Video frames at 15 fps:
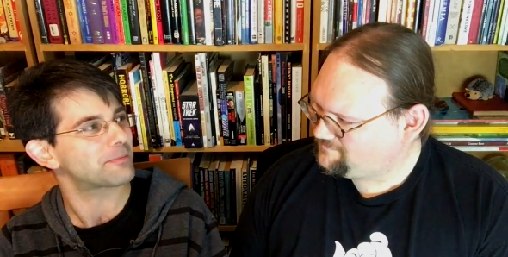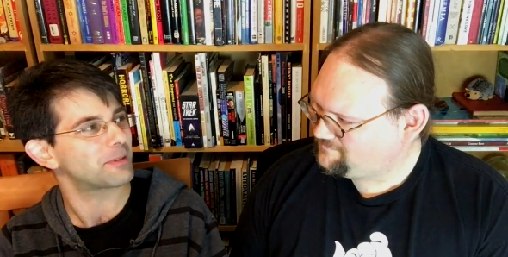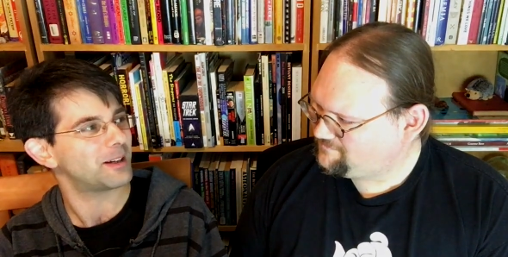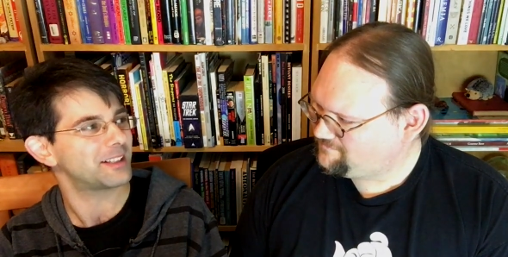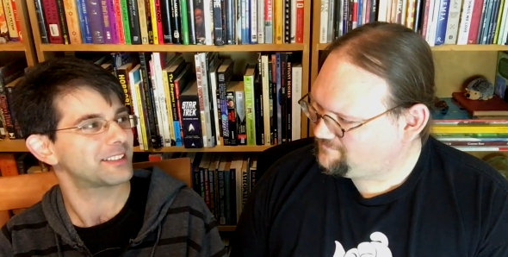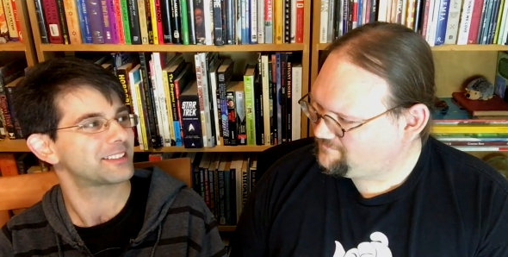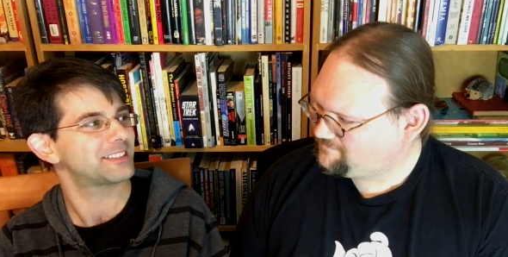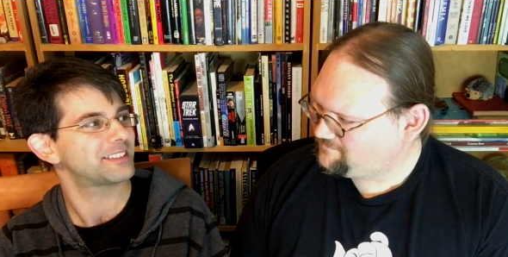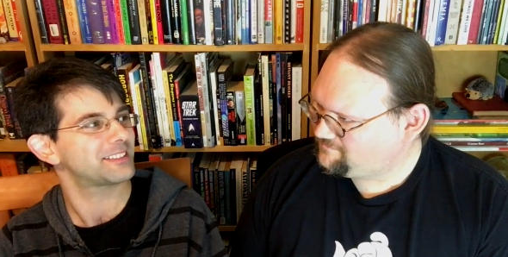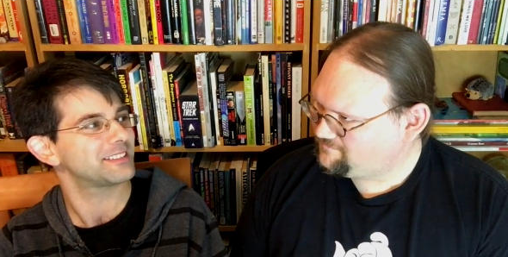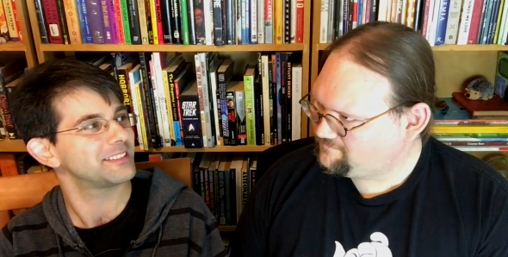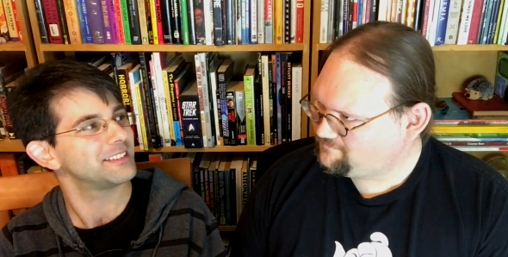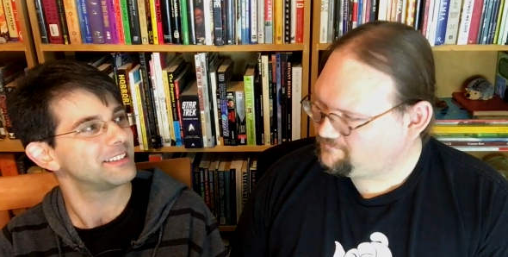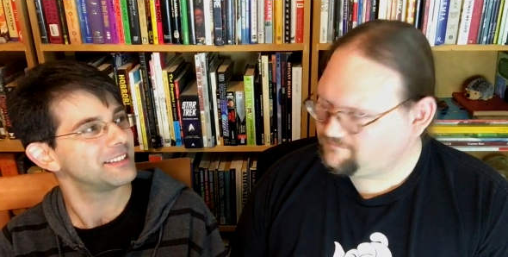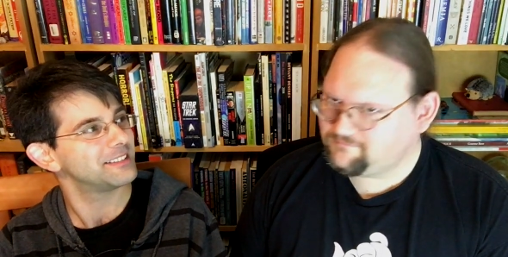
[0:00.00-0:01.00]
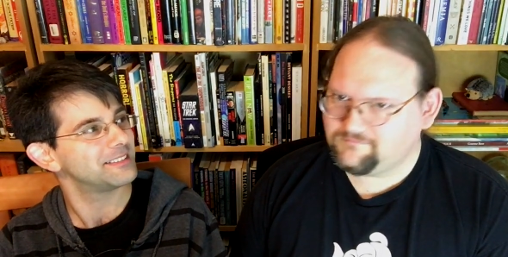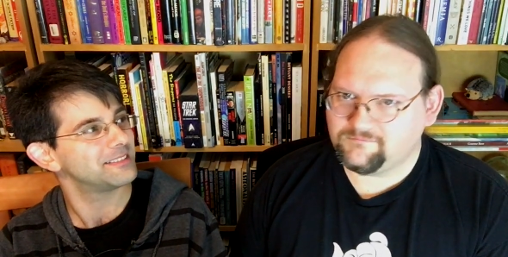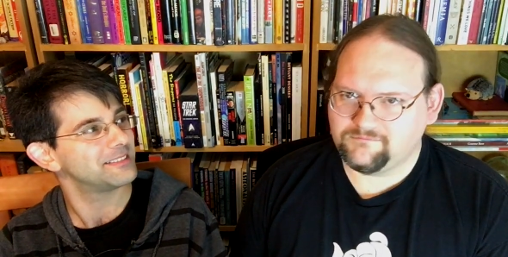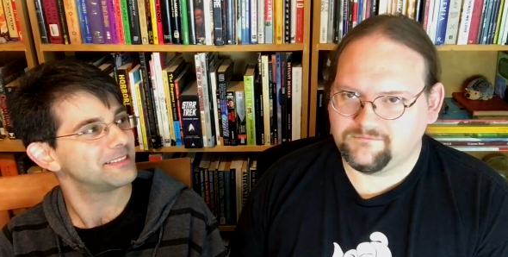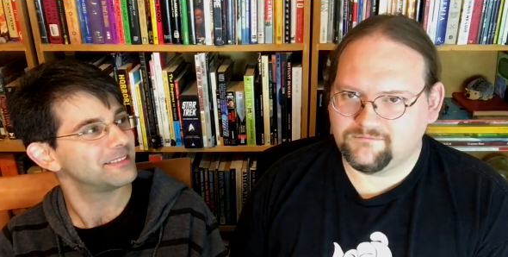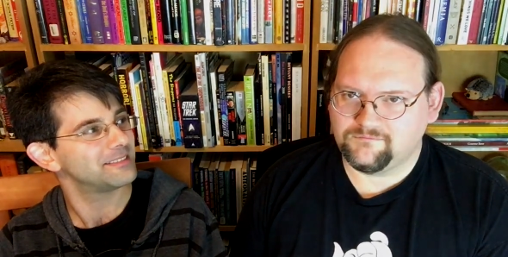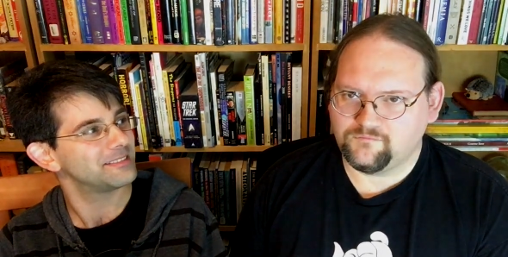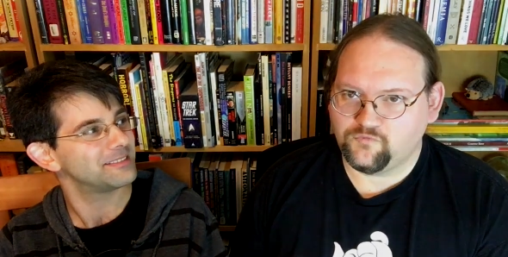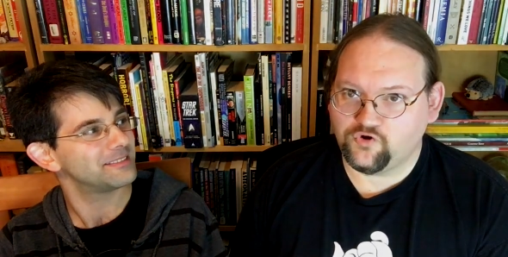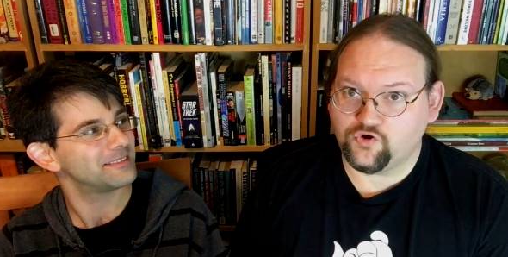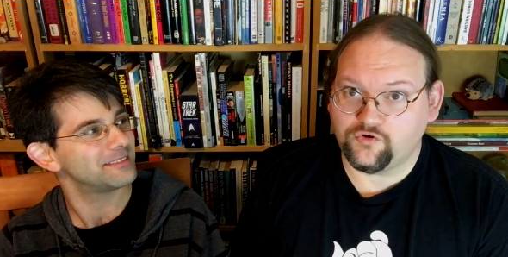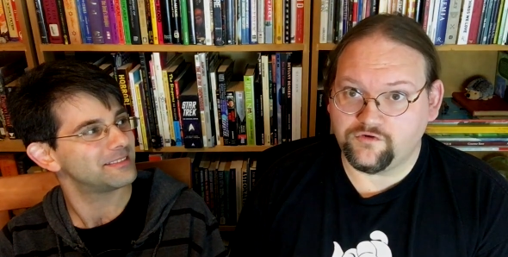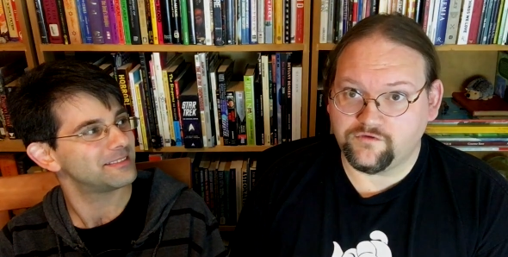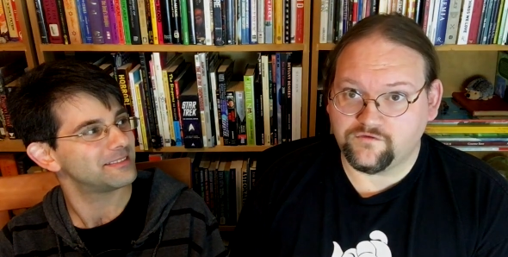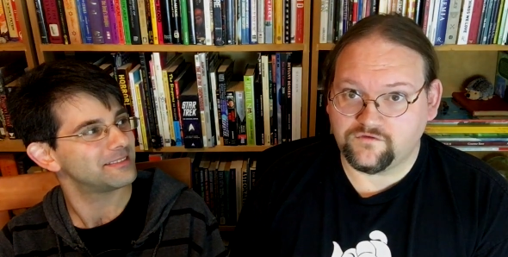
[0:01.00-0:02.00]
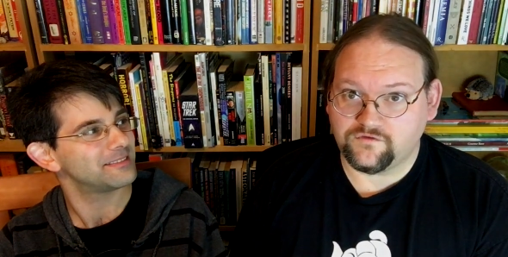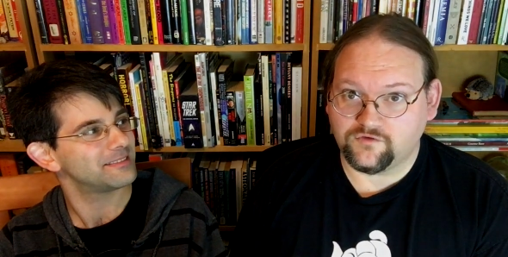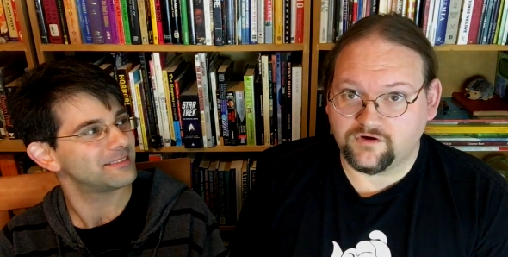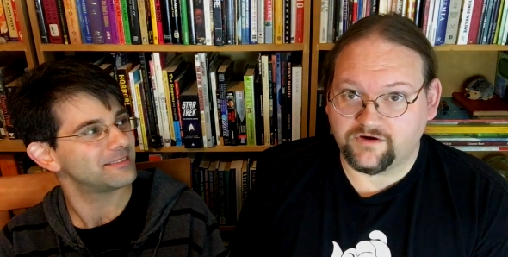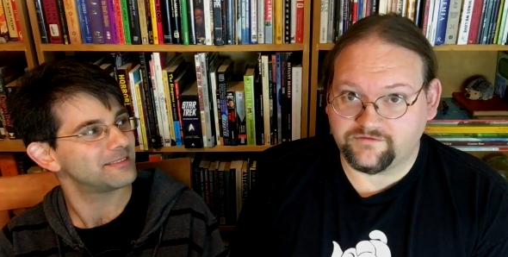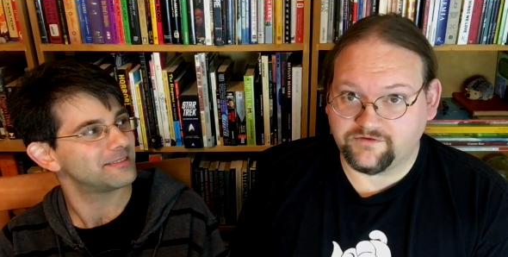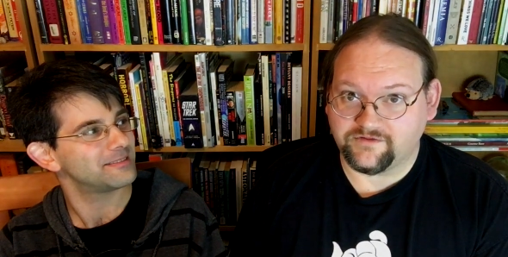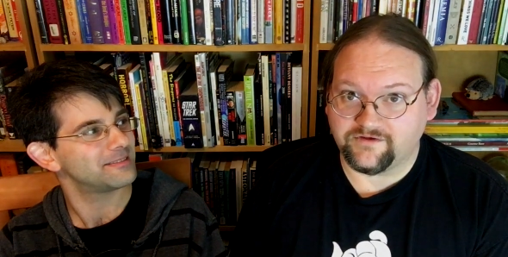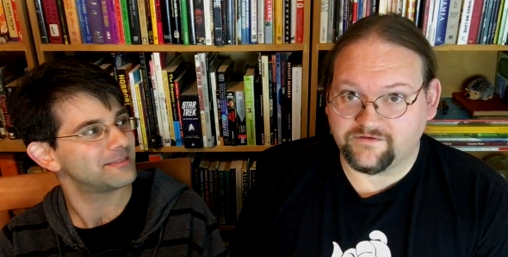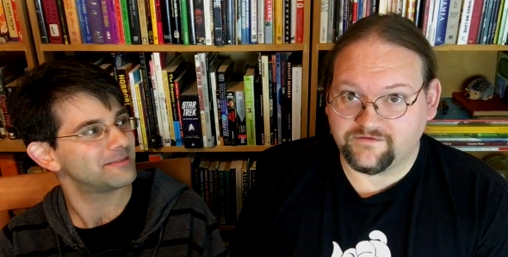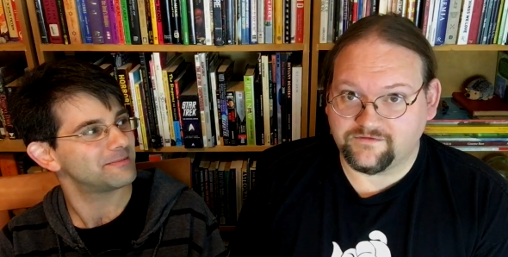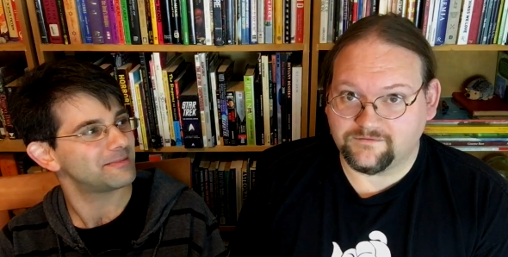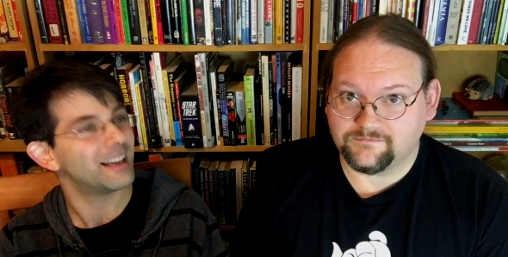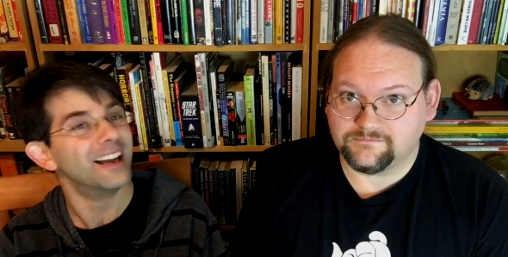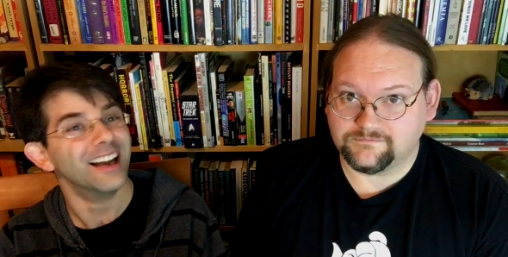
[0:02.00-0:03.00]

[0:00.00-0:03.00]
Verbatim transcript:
Speaker 1: products?
Speaker 2: We're going to the store after this.